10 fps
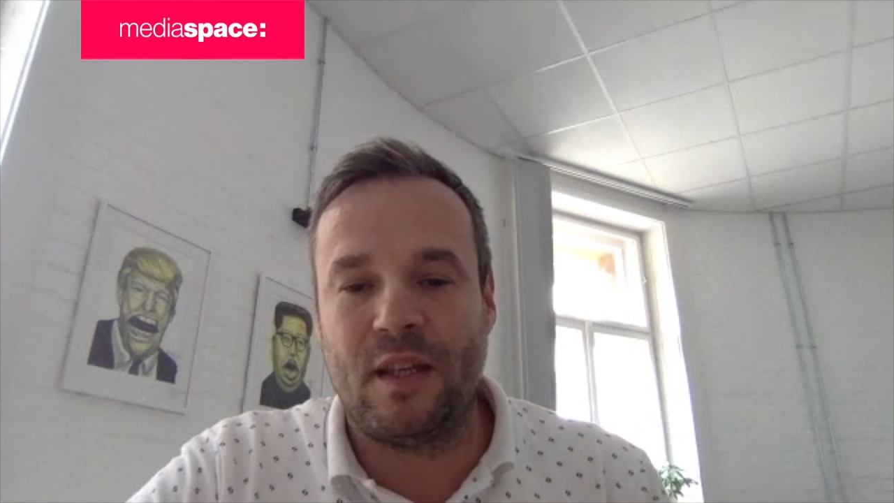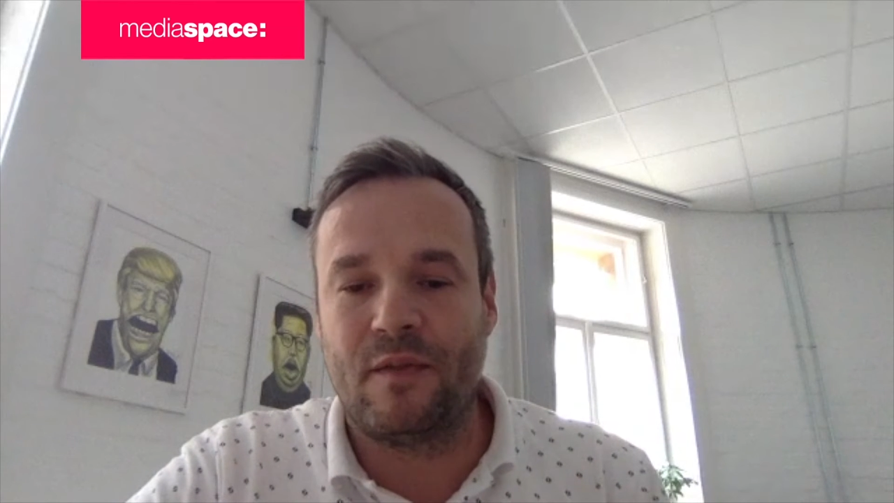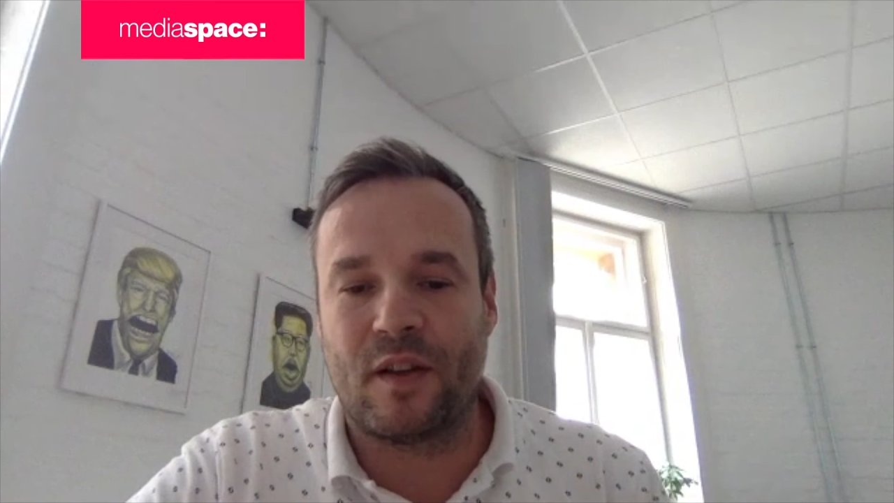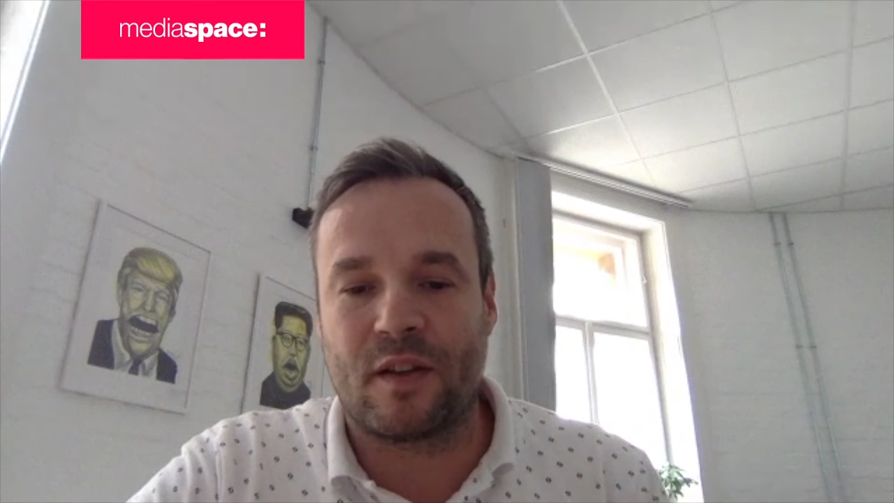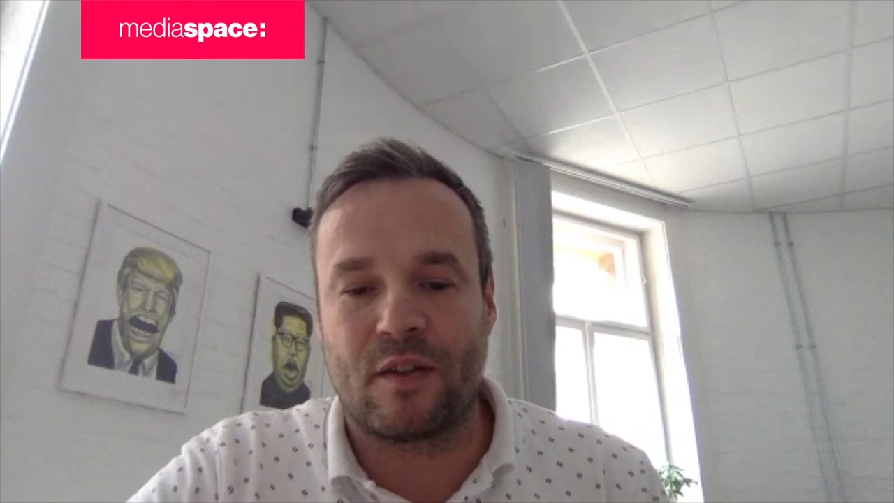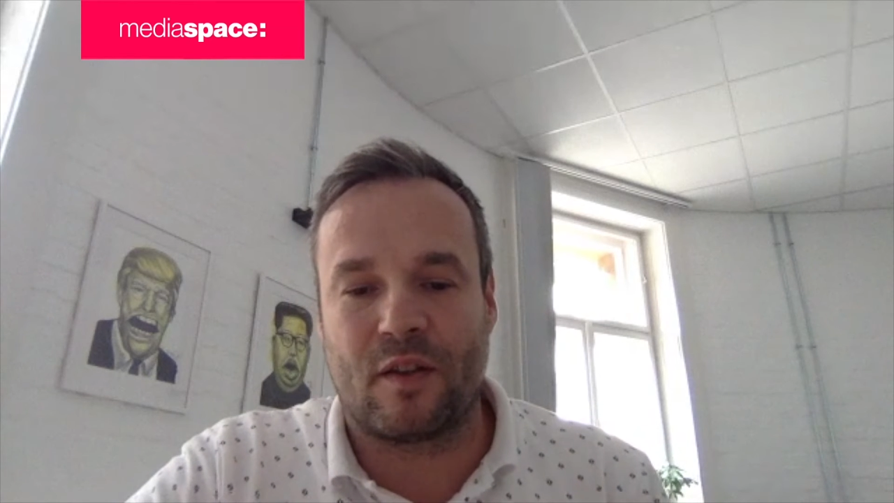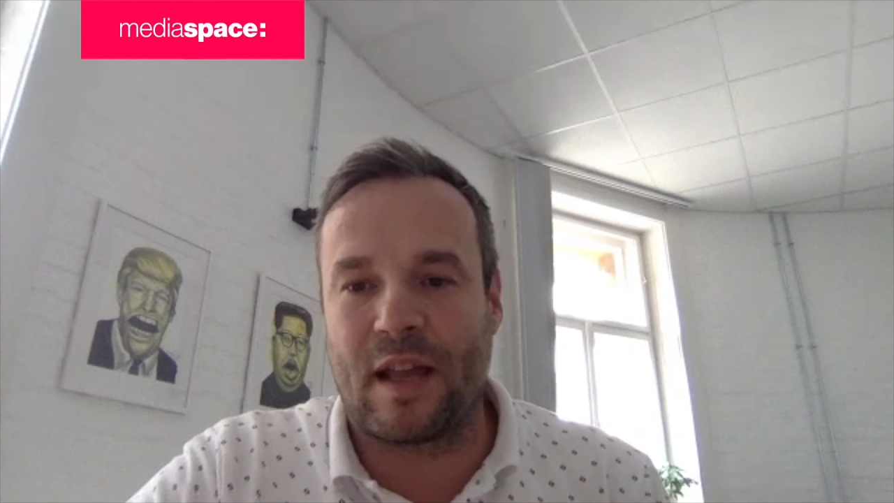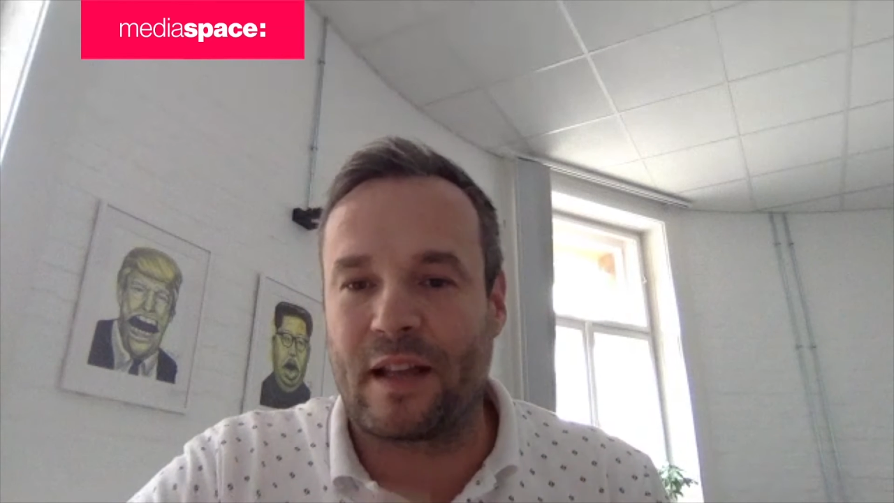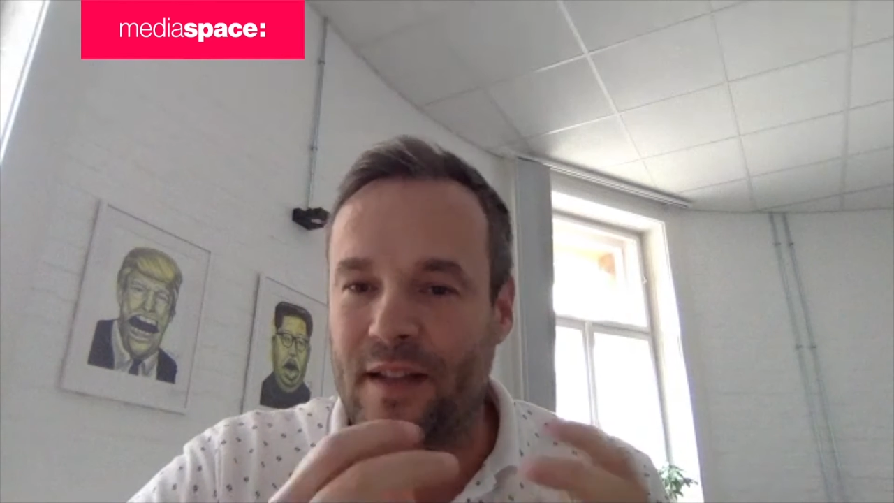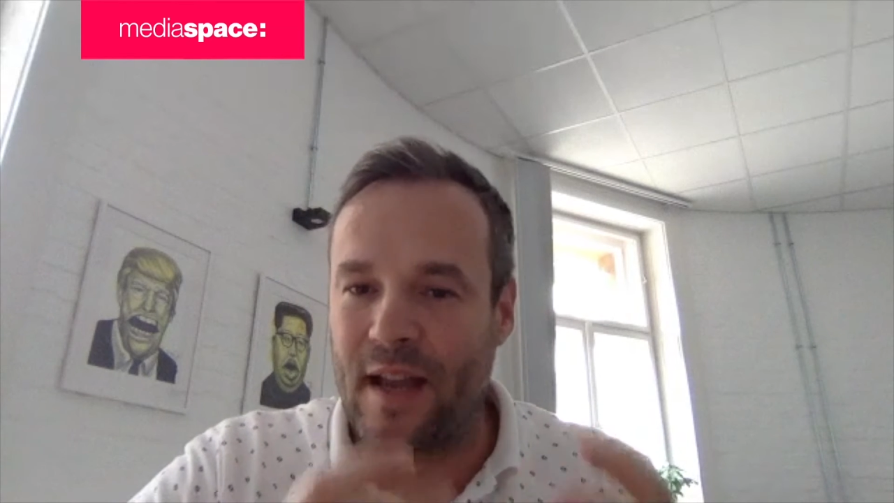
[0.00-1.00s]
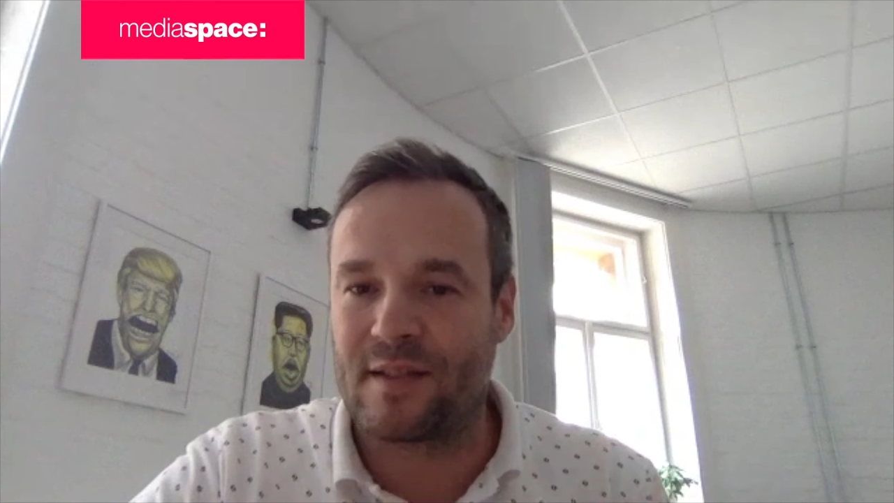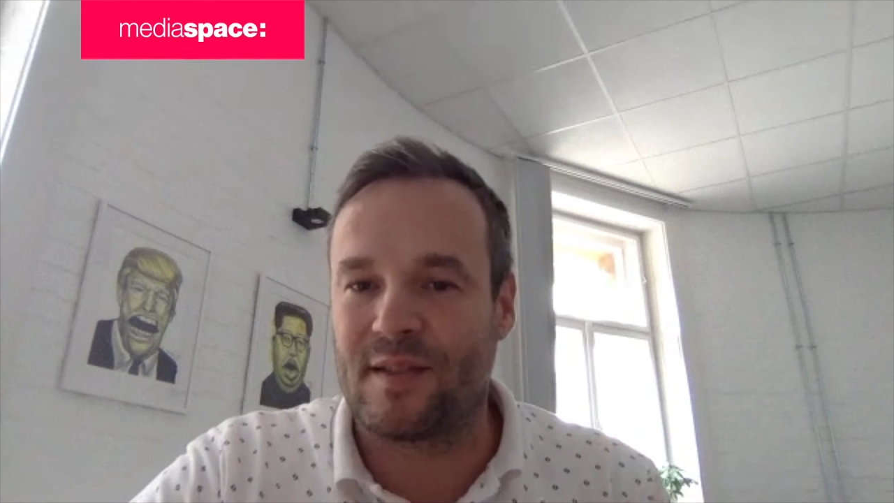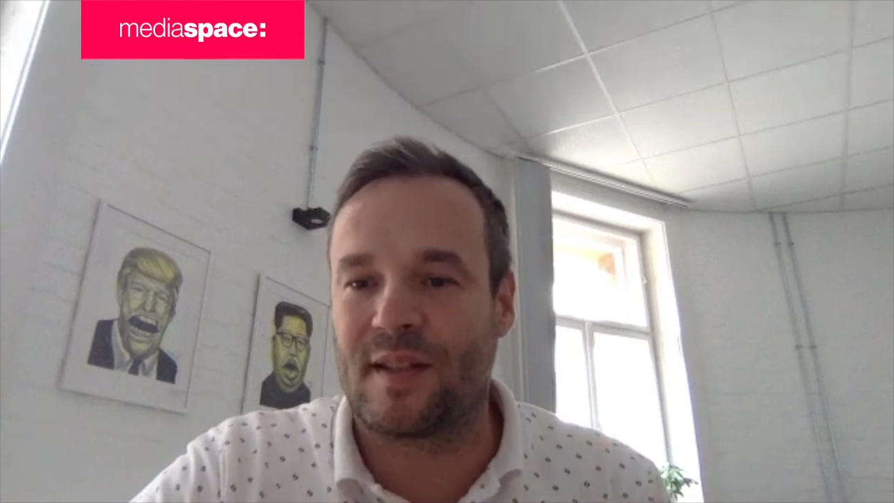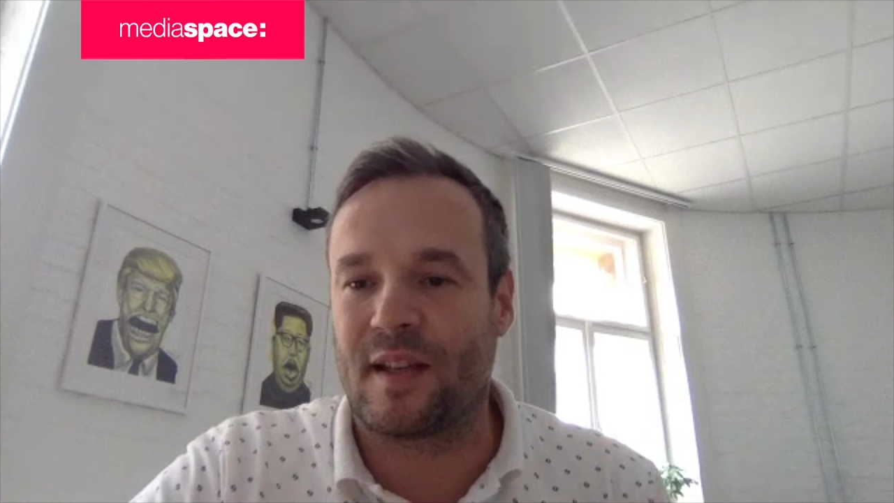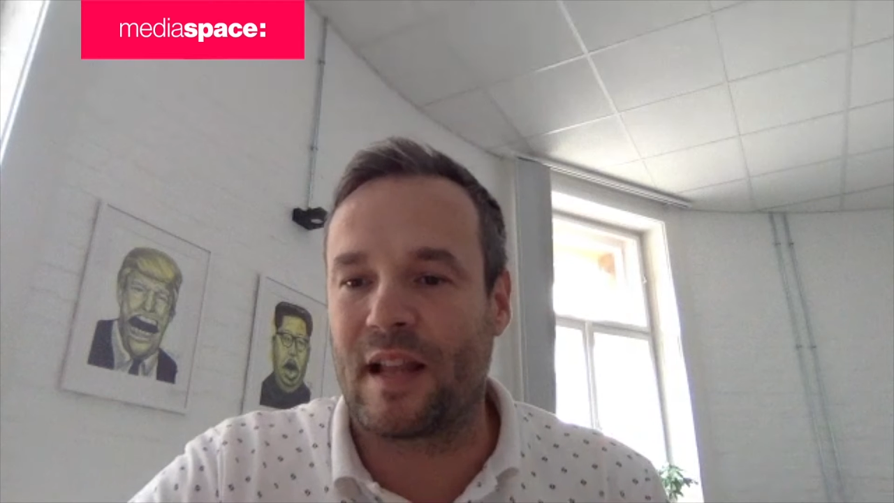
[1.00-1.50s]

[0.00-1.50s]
even like nice to say,